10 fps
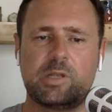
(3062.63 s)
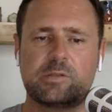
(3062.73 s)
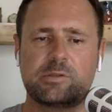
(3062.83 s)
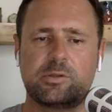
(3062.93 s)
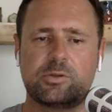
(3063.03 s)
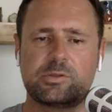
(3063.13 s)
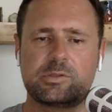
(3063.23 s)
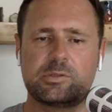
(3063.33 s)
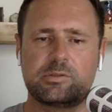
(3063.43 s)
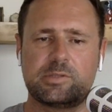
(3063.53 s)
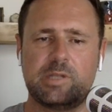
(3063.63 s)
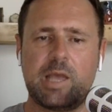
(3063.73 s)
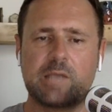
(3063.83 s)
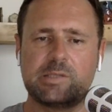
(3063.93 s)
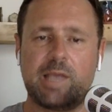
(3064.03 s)
So there's
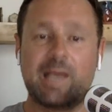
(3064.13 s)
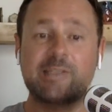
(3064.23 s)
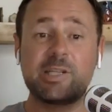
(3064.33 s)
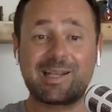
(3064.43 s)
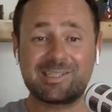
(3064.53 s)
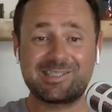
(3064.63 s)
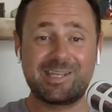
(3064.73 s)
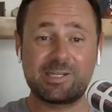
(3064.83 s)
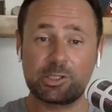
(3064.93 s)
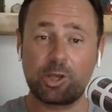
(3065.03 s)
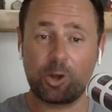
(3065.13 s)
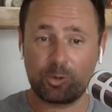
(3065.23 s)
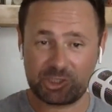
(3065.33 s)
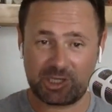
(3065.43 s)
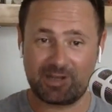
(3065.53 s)
Sanasi. Actually,
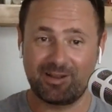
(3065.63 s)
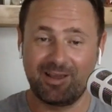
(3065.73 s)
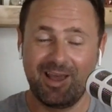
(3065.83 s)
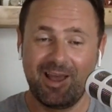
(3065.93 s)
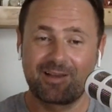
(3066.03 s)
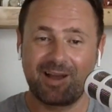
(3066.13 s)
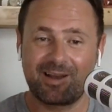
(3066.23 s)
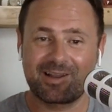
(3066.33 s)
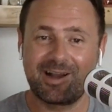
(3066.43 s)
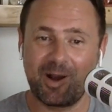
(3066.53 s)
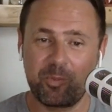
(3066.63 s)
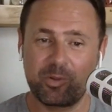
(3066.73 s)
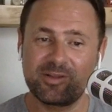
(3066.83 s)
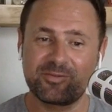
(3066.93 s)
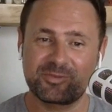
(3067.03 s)
DigitalOcean got a
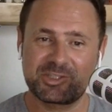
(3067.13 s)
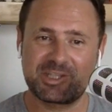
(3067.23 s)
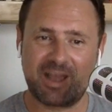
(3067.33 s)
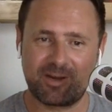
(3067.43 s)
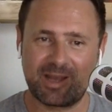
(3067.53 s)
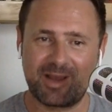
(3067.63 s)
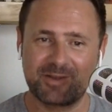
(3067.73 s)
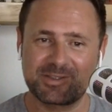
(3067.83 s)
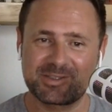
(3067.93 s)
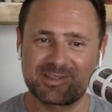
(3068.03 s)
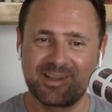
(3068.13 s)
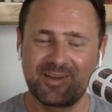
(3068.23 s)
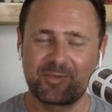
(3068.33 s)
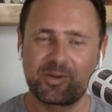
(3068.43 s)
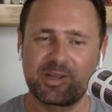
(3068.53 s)
couple of shout outs
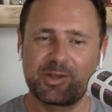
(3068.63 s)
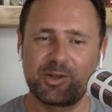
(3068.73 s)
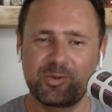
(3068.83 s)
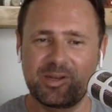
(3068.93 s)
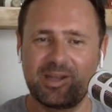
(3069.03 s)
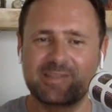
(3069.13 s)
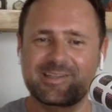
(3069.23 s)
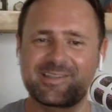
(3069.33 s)
running Kubernetes.